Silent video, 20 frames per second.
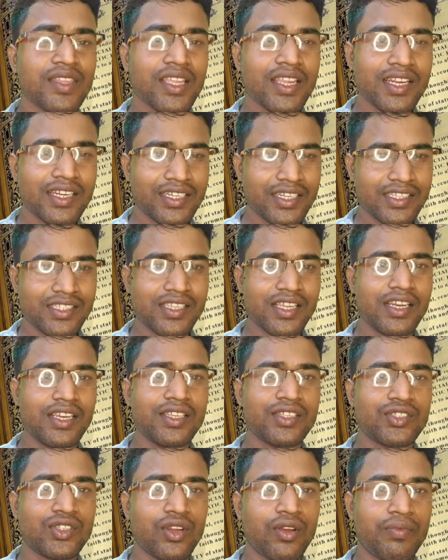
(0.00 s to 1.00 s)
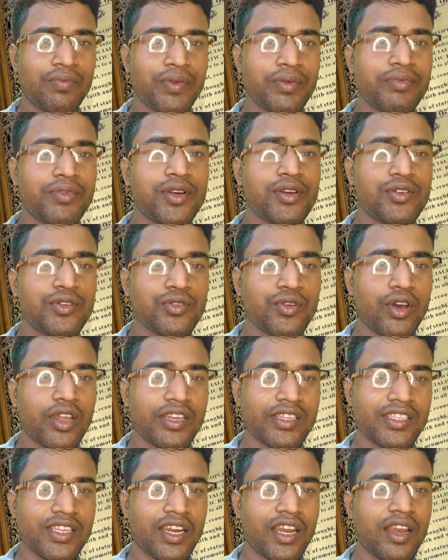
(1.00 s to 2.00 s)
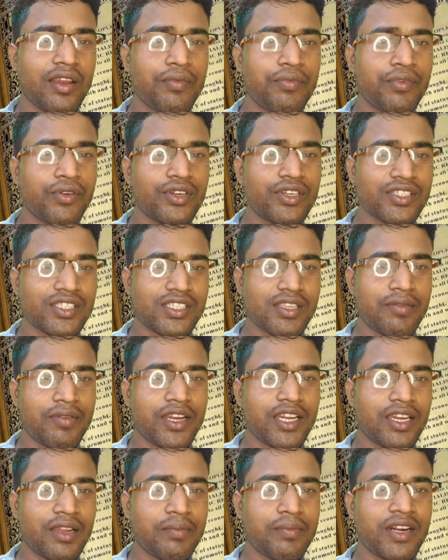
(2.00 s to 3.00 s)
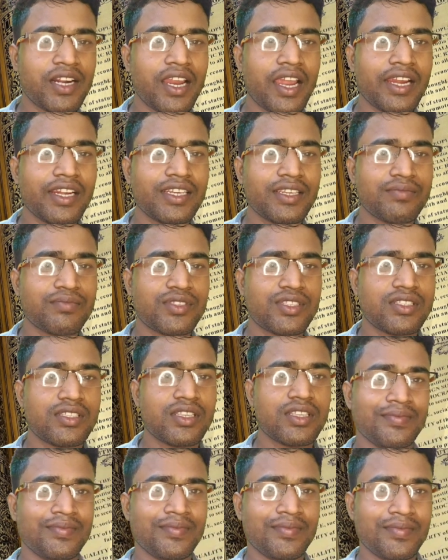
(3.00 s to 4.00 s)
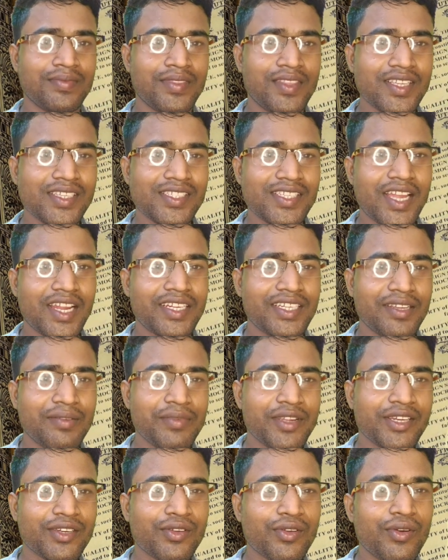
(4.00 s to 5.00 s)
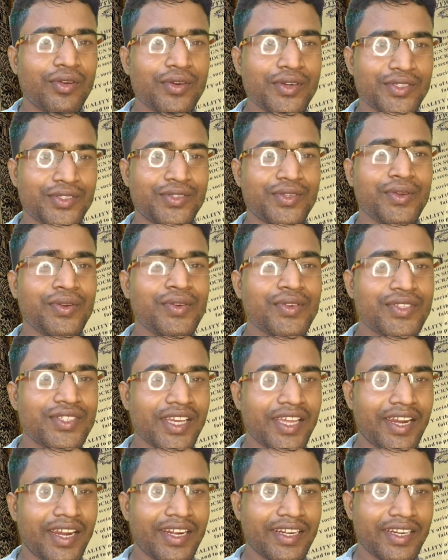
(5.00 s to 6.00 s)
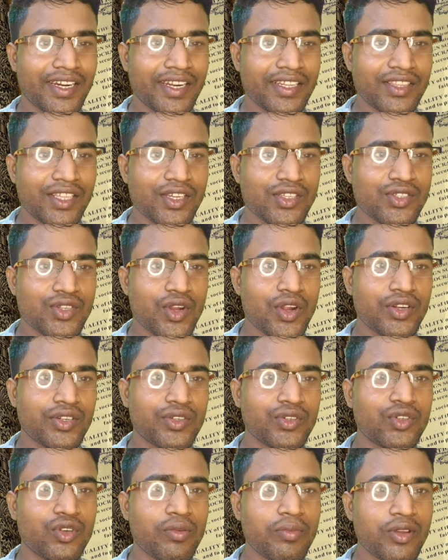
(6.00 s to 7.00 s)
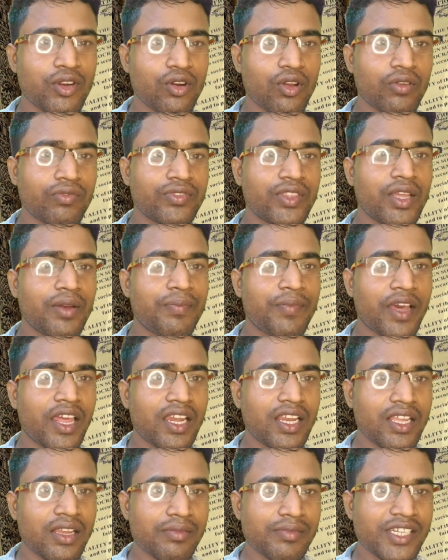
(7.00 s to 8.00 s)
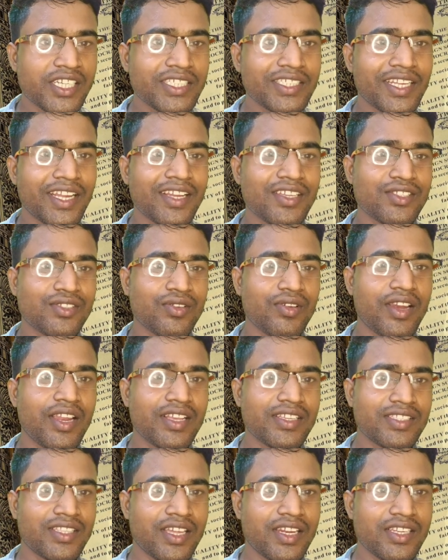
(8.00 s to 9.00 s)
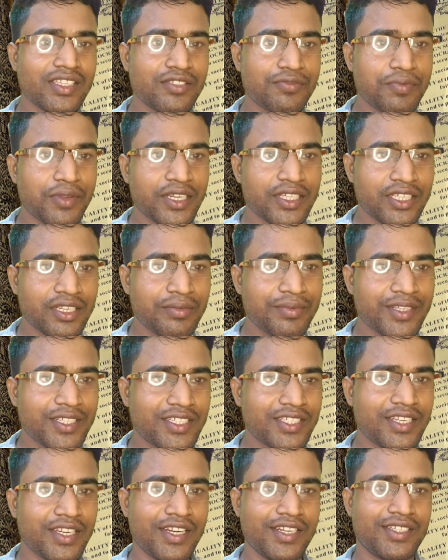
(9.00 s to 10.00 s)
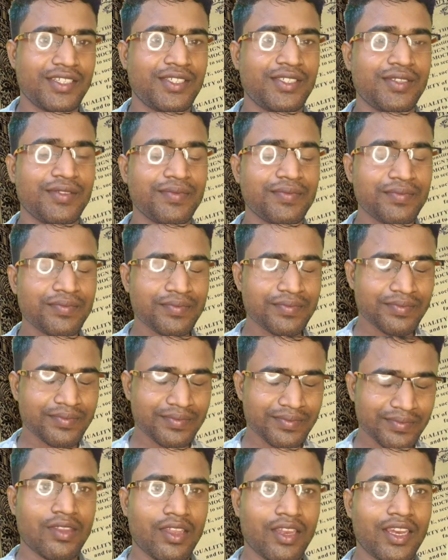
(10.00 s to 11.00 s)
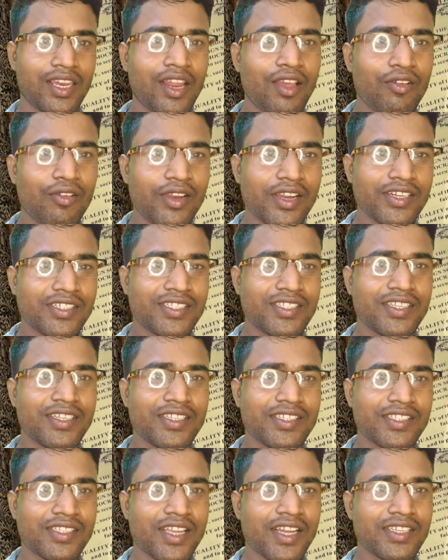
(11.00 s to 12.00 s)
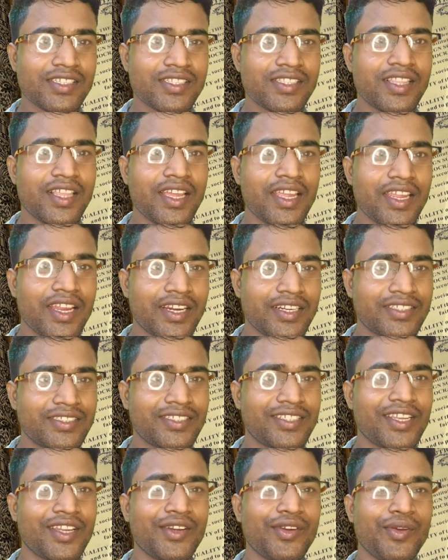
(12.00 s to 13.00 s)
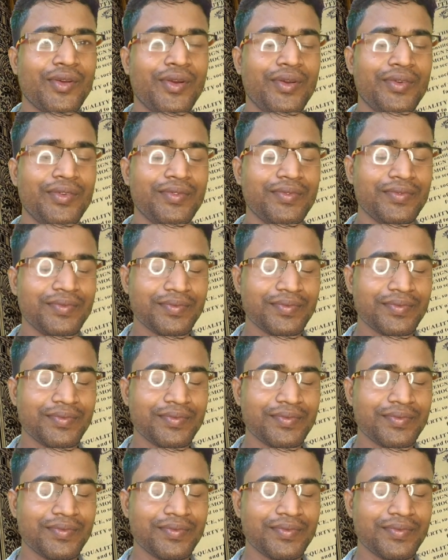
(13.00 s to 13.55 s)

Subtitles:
It is a list of 52 originally 47 numbered items. This item includes which are under the joint domain of the Parliament as well as the respective states. Now let's discuss the 8th schedule.